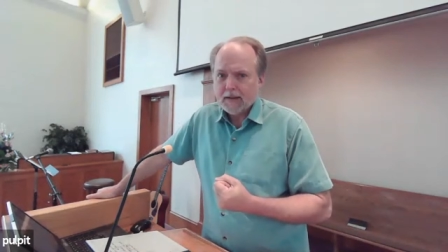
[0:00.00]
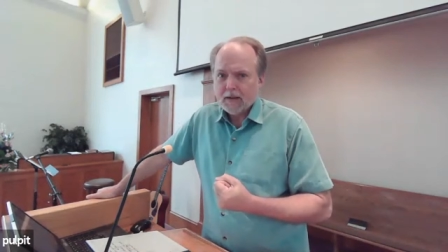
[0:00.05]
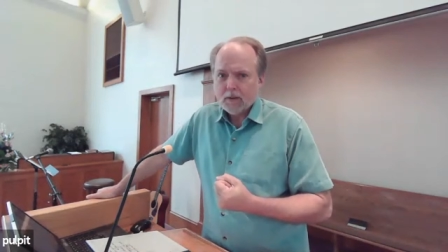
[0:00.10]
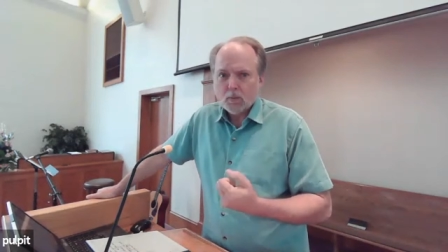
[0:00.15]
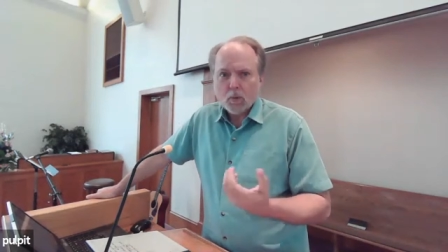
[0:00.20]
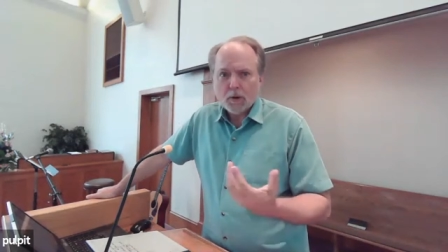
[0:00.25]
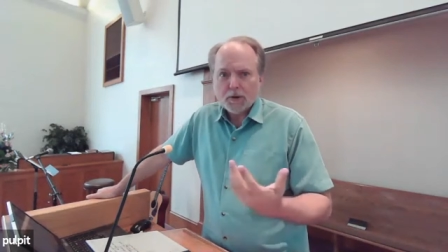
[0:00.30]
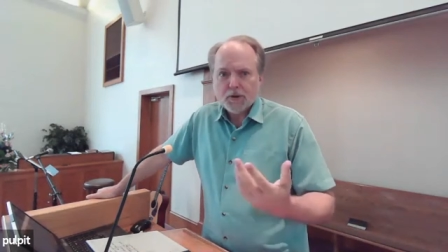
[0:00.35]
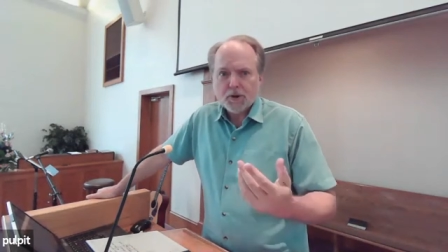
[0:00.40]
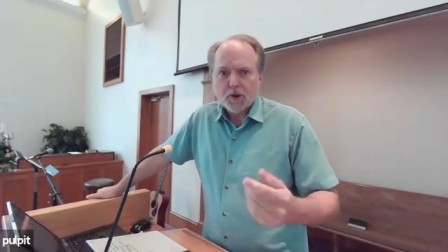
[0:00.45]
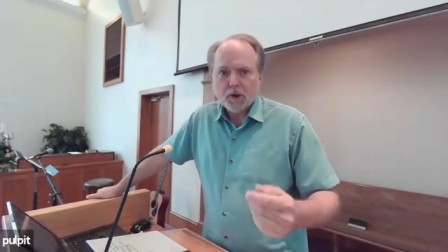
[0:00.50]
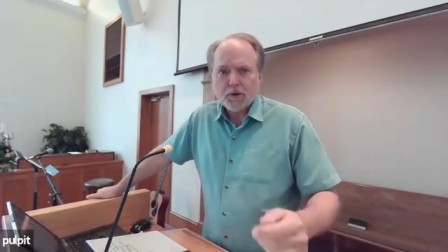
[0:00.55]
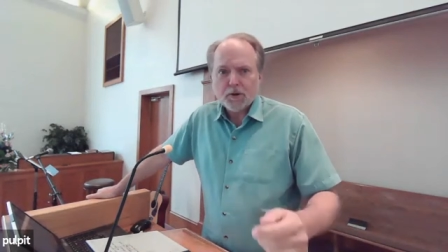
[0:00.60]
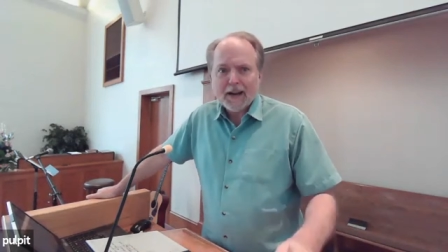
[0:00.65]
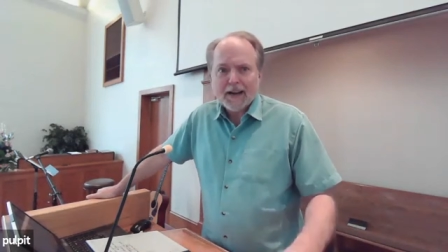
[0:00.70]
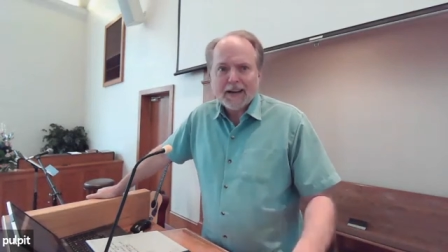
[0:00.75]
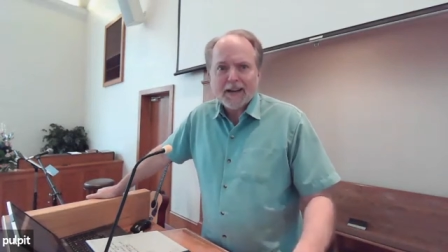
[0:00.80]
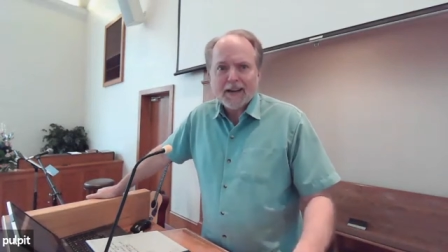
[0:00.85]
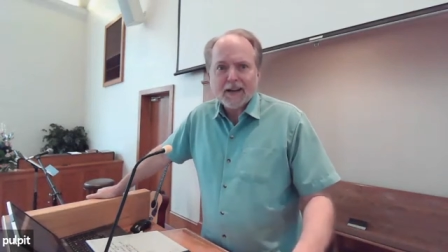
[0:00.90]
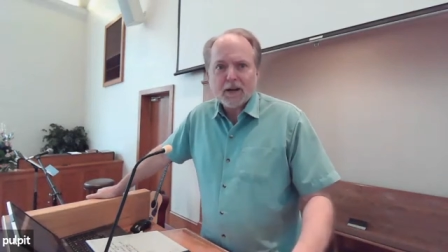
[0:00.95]
What's your
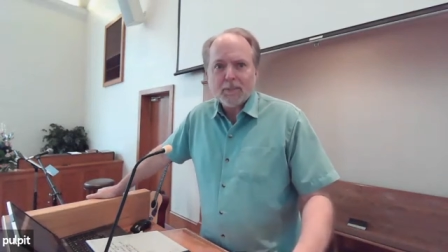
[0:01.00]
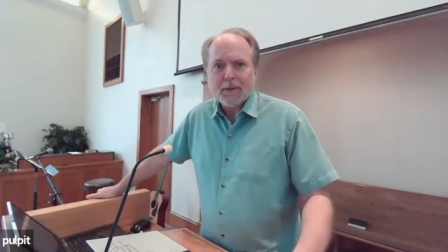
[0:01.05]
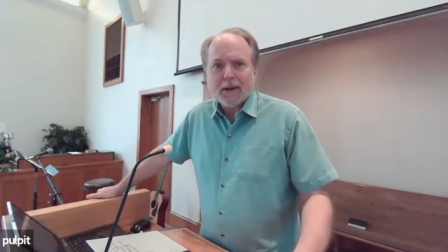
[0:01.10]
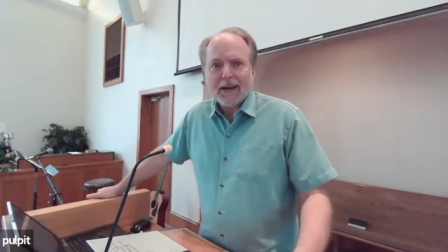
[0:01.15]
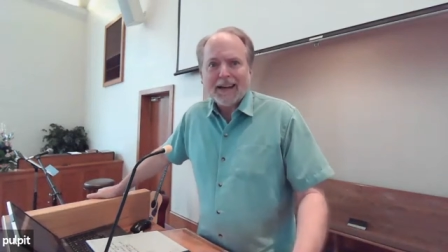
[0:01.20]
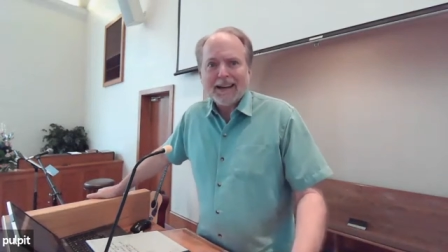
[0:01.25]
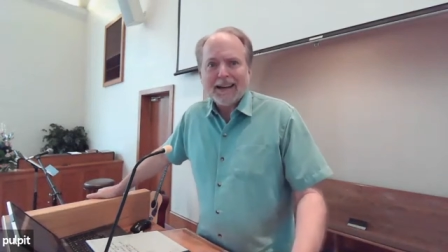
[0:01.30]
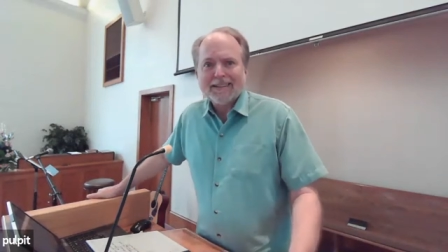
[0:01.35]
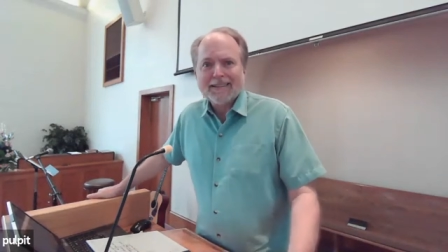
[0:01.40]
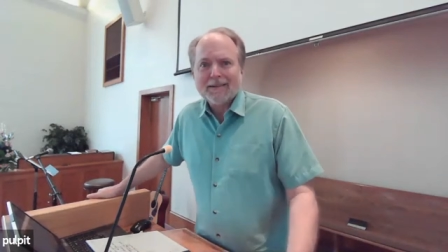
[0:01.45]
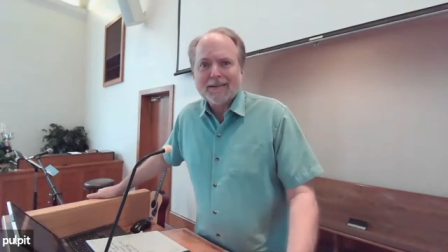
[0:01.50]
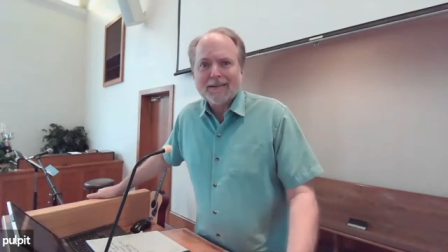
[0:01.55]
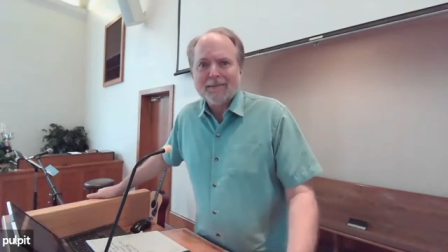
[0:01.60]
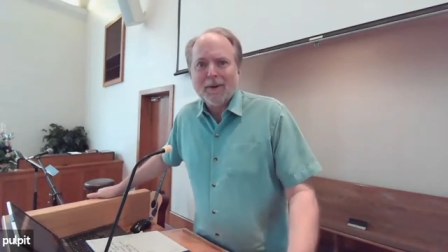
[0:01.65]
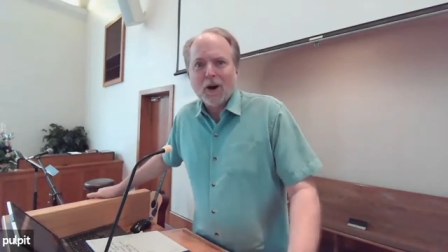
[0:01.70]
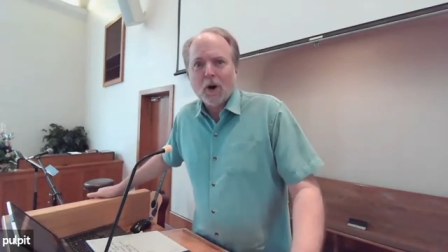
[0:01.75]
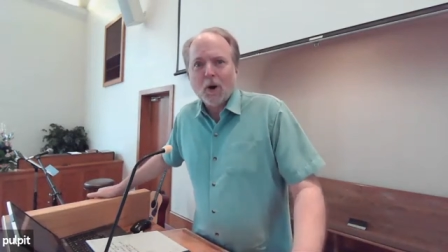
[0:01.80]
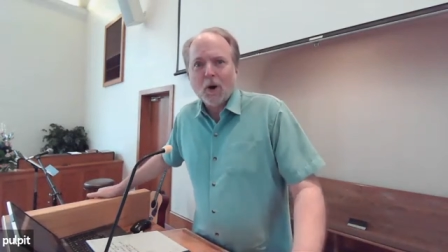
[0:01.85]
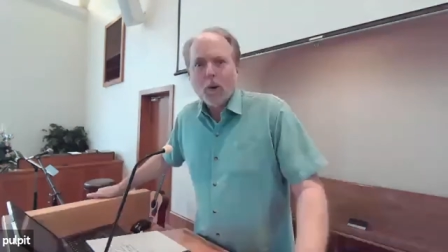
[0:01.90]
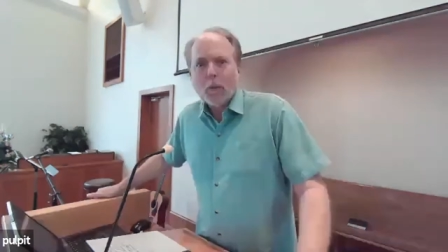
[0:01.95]
day going to be like
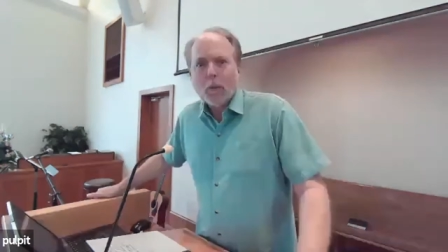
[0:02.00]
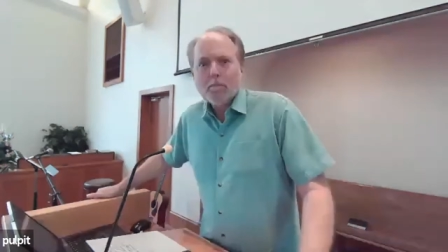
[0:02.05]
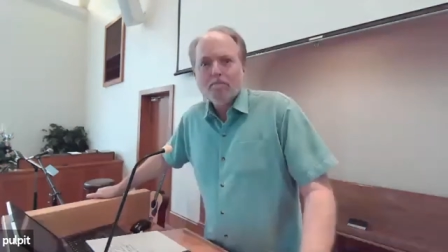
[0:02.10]
tomorrow?